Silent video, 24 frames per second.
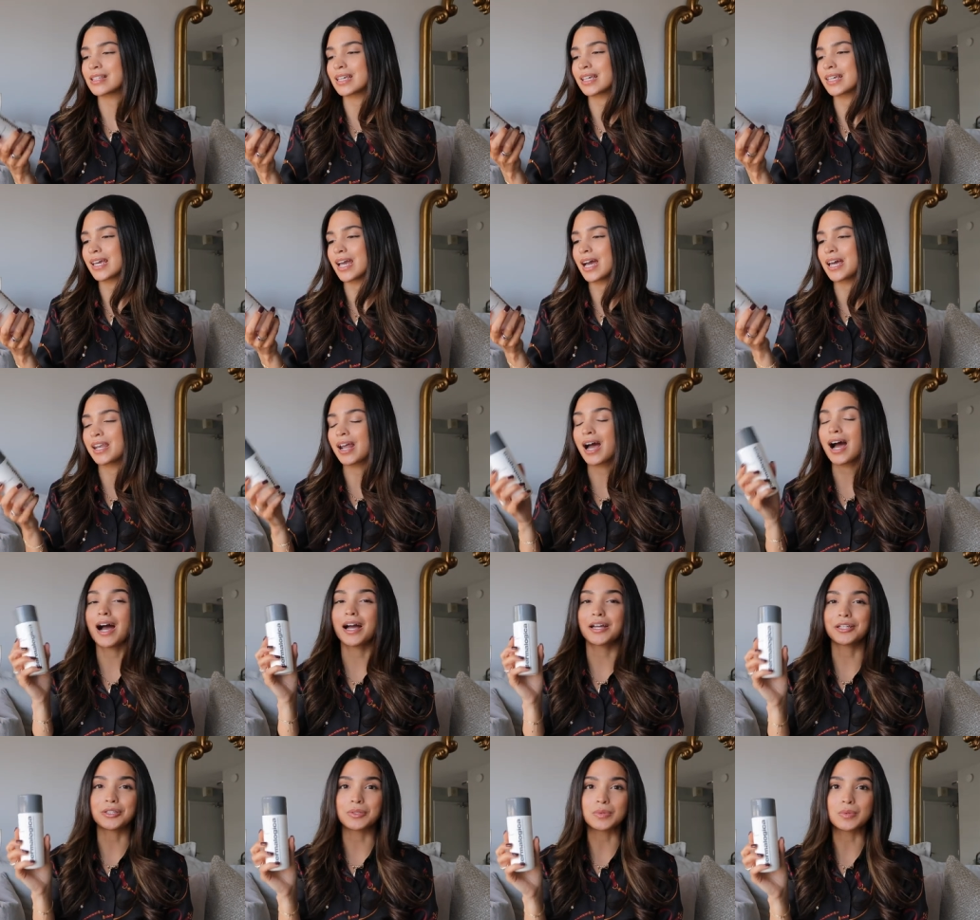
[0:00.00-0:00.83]
Again,
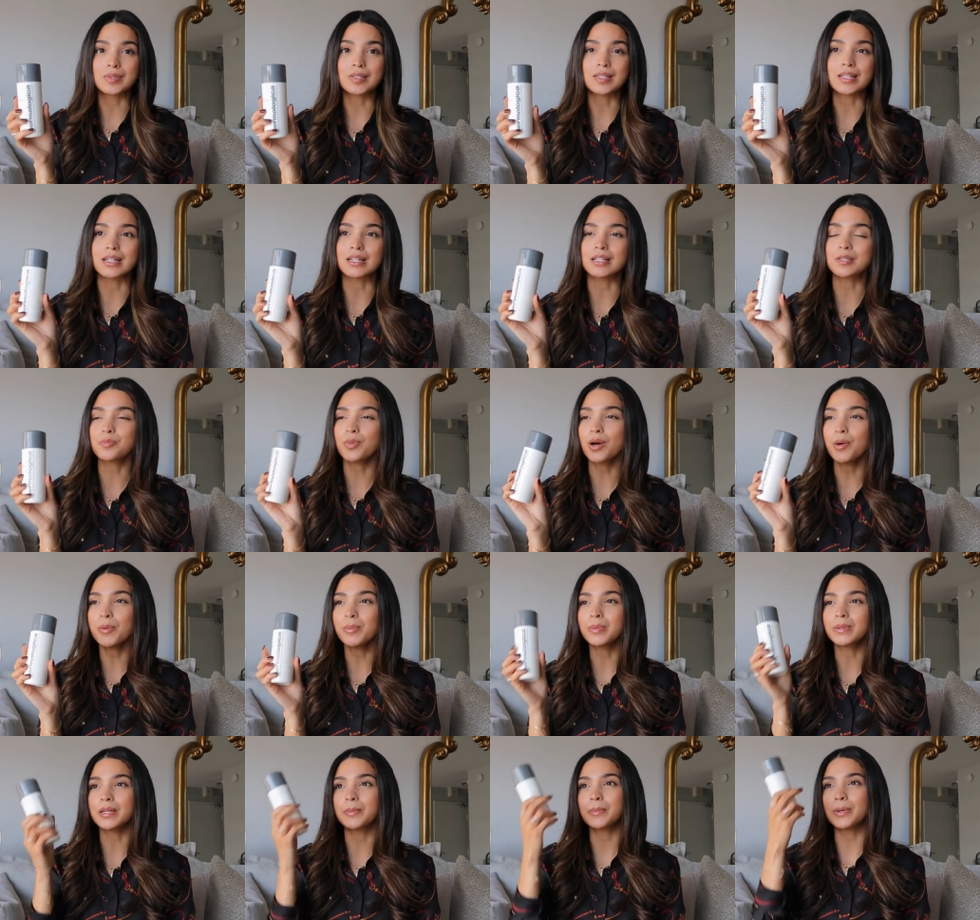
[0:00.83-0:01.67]
I use this
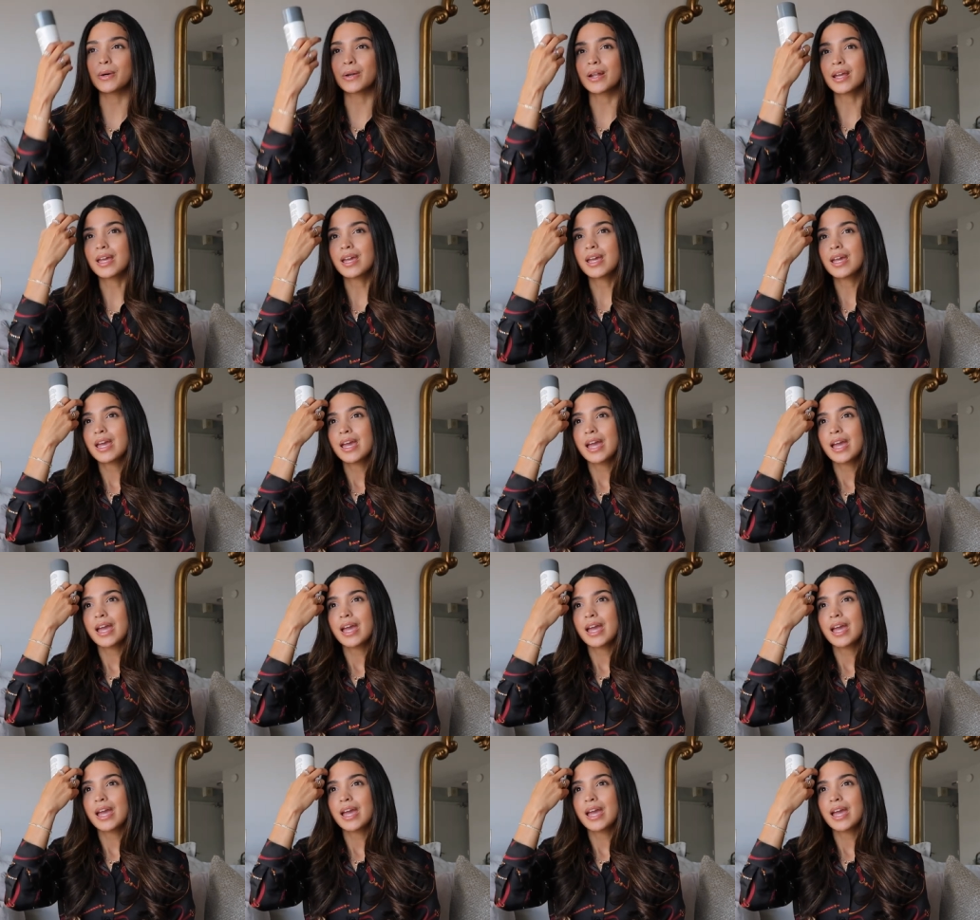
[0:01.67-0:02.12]
probably about